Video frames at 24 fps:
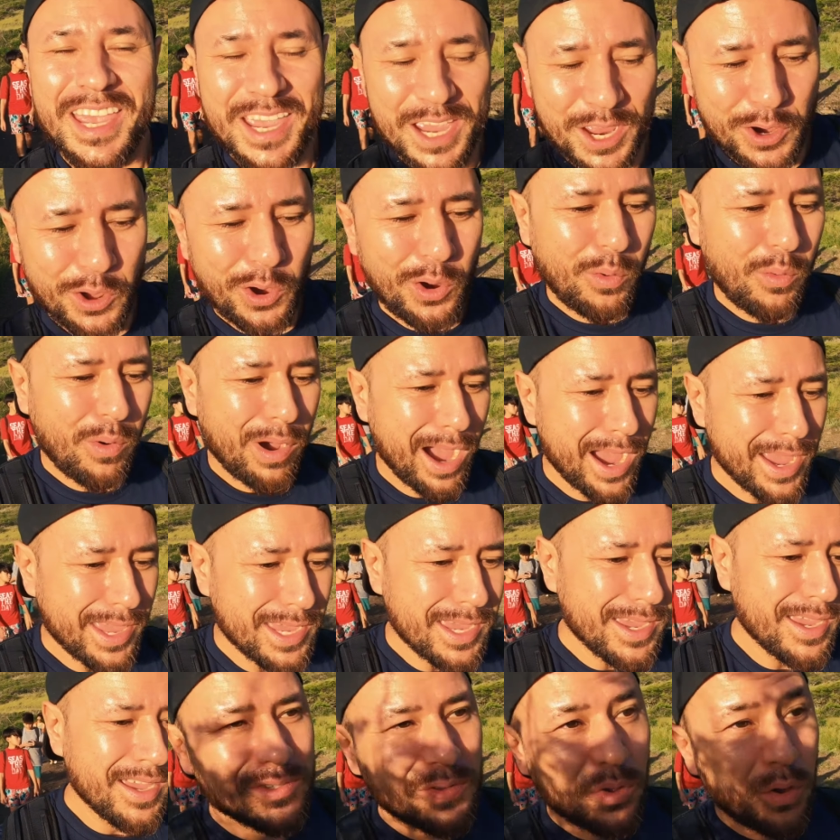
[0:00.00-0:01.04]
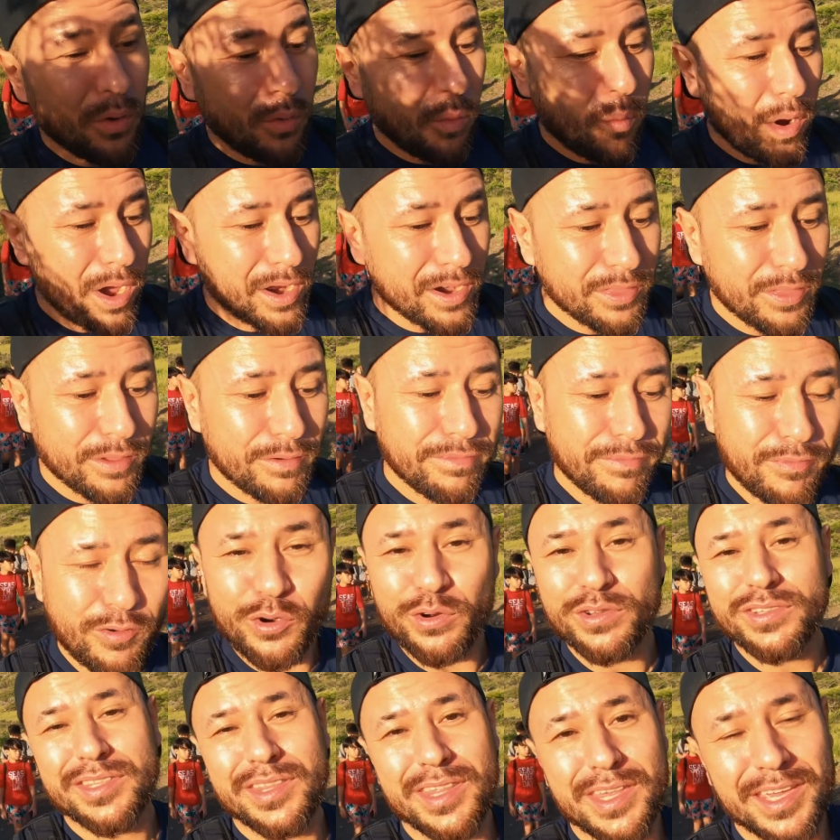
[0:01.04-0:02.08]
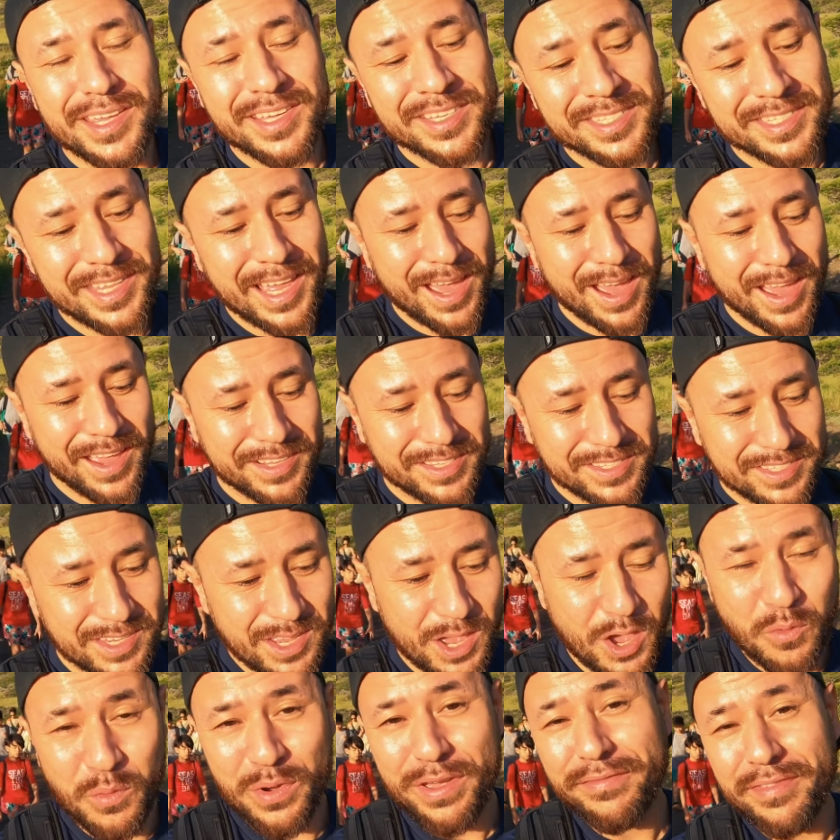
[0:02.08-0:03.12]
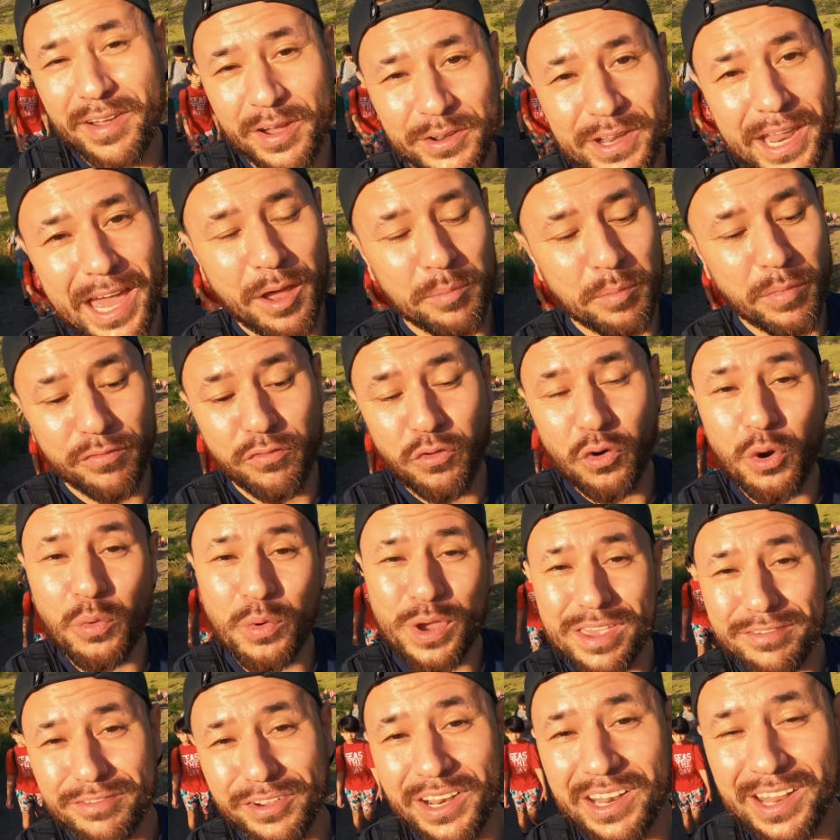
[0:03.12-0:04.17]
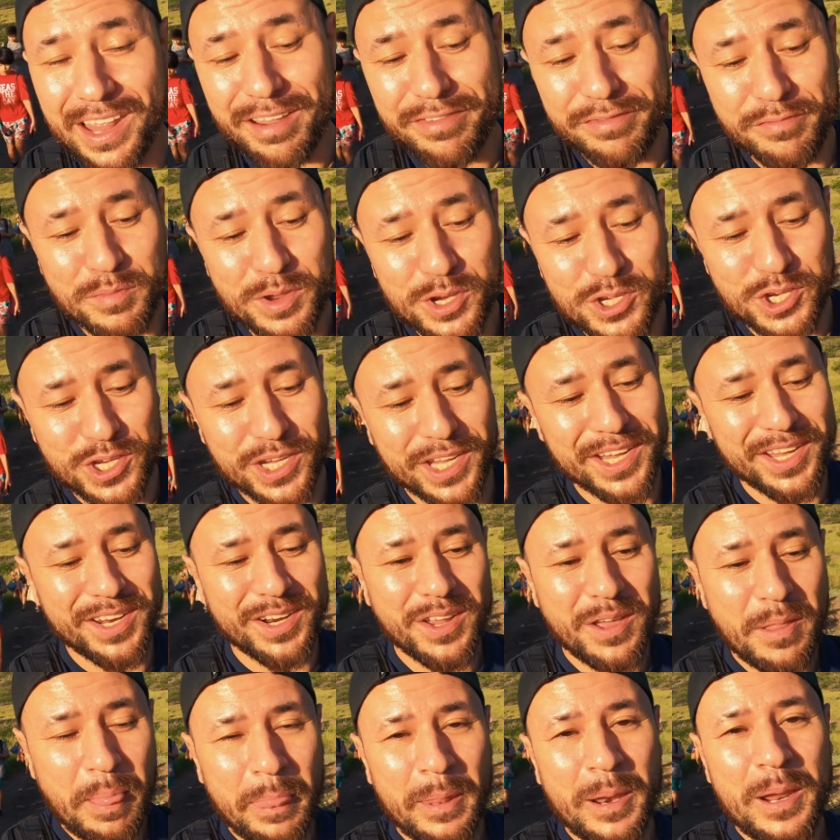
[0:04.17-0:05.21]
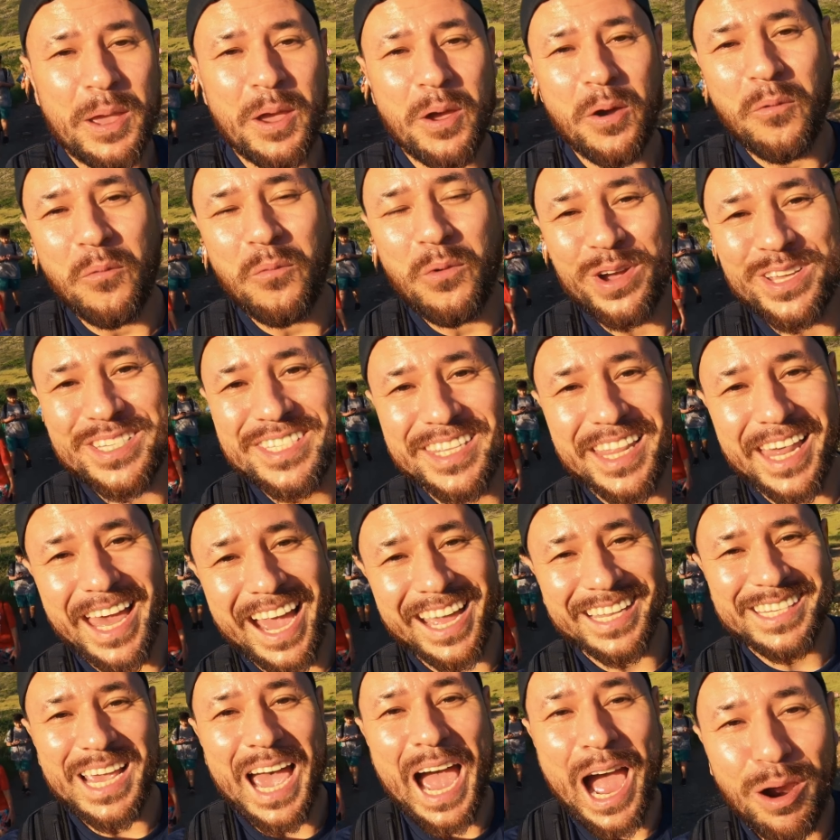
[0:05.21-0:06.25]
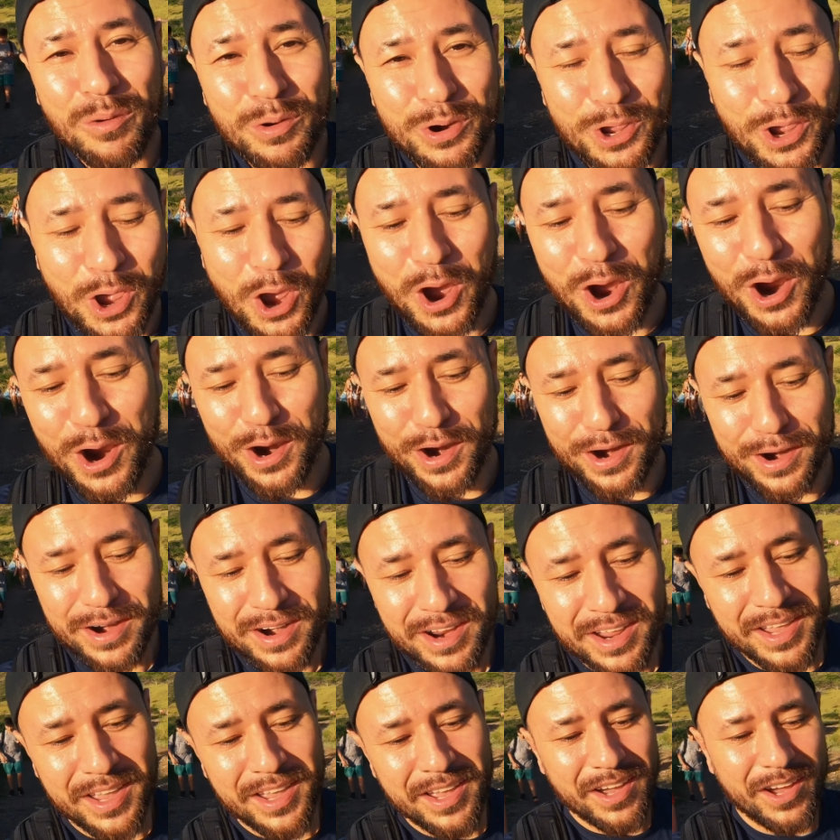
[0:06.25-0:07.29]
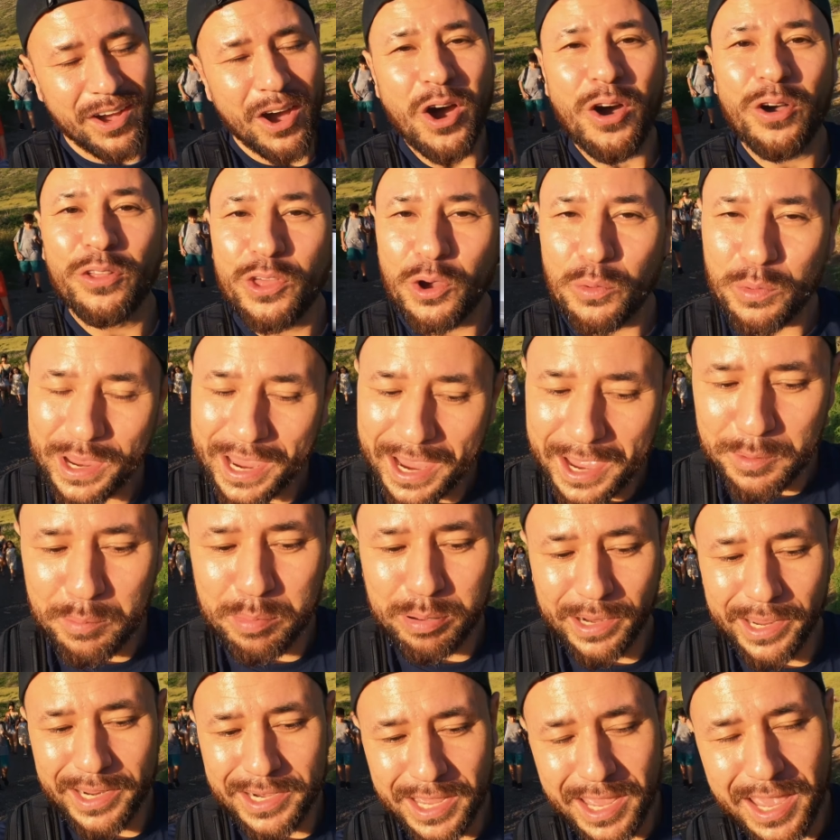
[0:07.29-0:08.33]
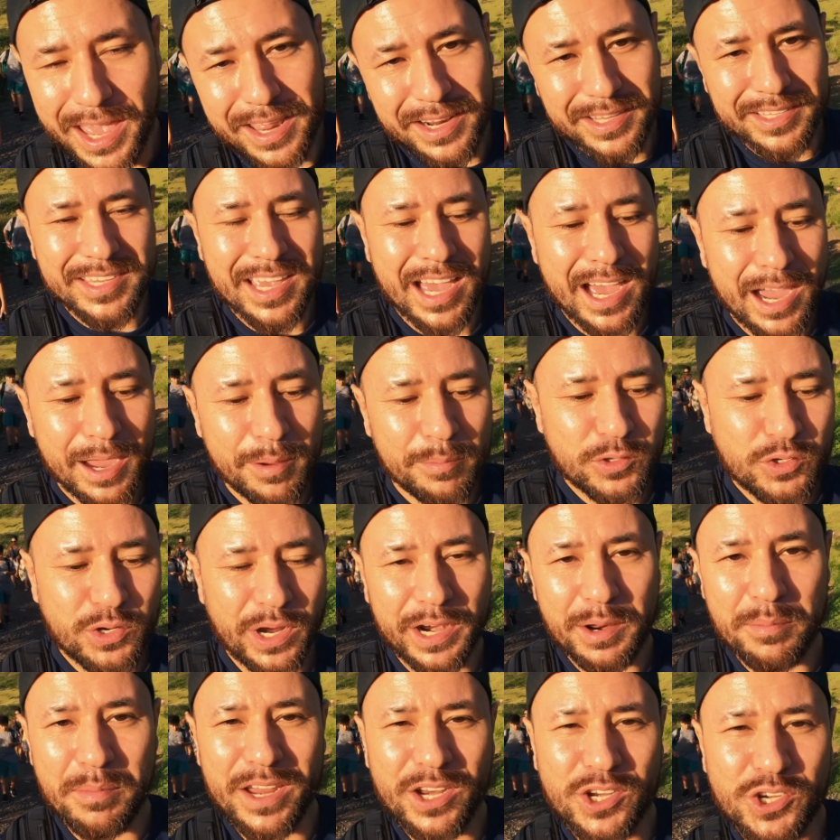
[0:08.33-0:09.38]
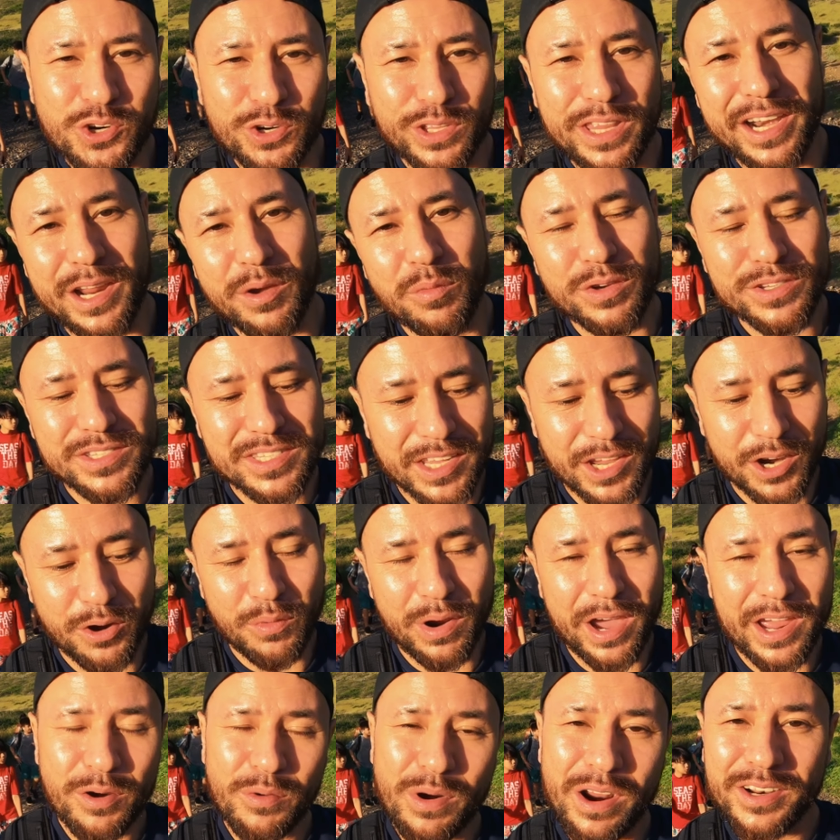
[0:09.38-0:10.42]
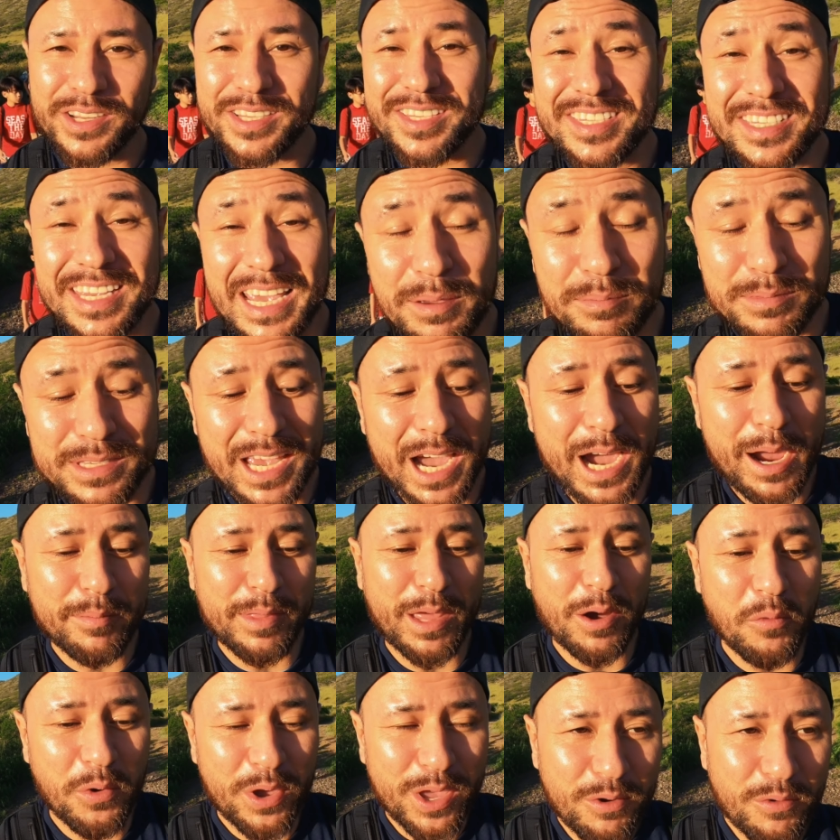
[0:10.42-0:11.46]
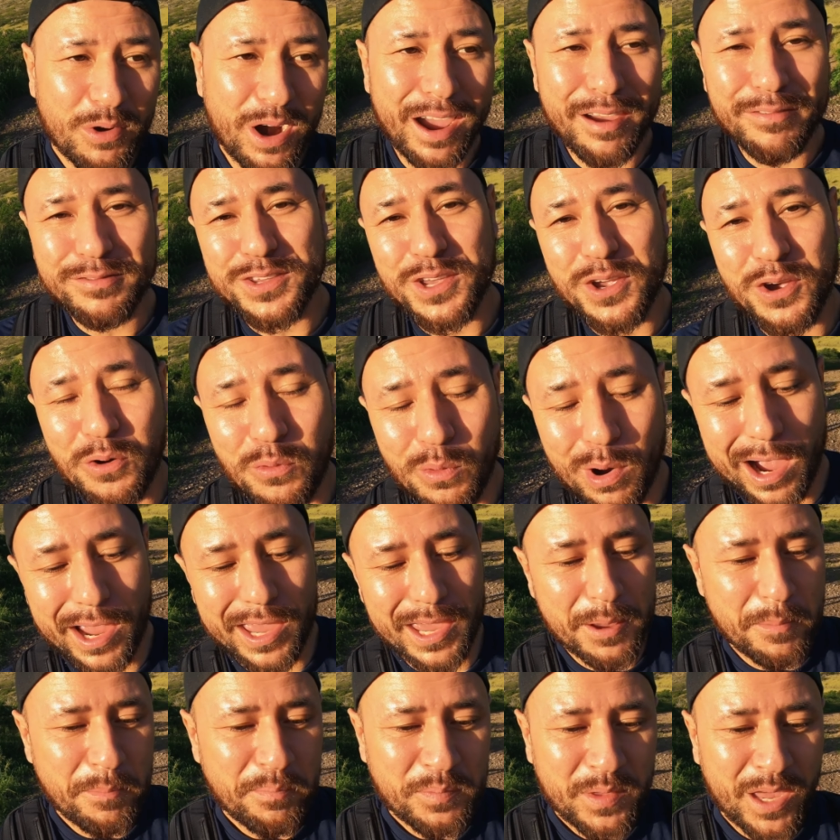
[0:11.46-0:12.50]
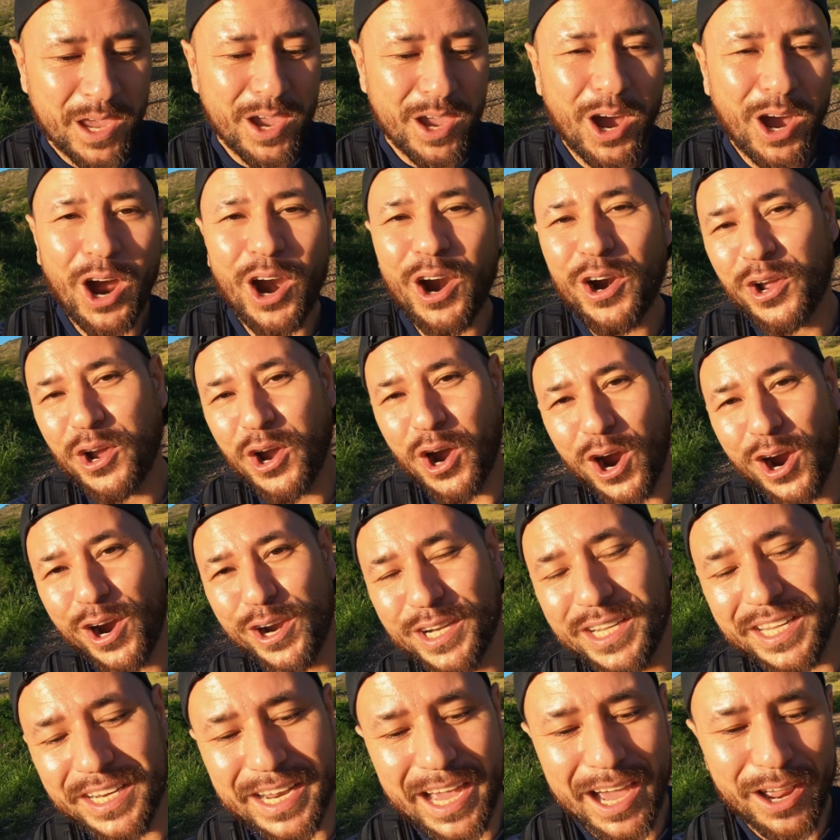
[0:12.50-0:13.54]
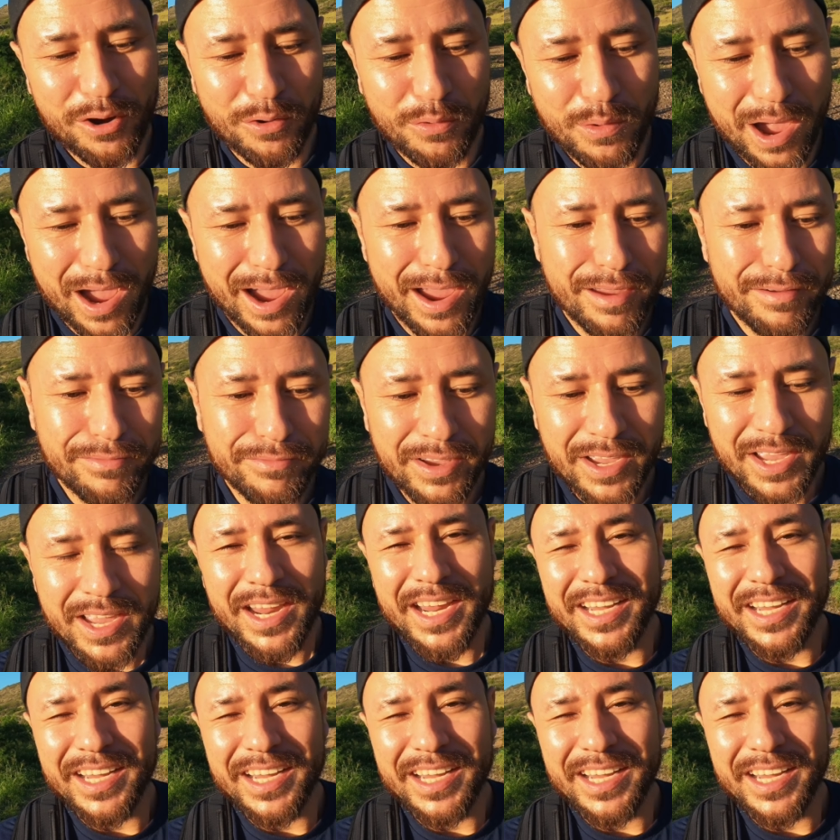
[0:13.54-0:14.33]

in Hawaii. So one of the first things that we found out before we even left Michigan was that our car, although we had planned ahead of time, trying to make sure that it was there right around the same time that we arrived to Hawaii, our car did not arrive.